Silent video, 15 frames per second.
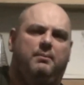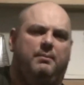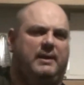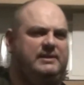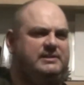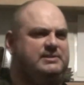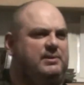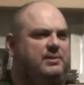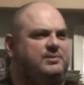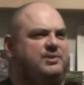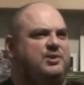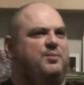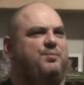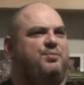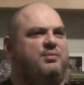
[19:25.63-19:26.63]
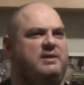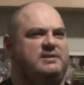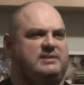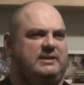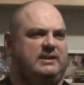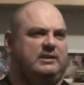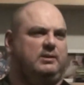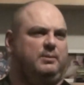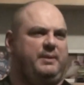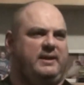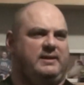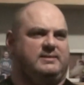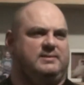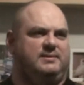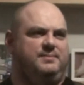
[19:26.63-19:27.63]
may start to compress a little
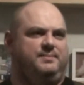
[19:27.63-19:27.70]
bit.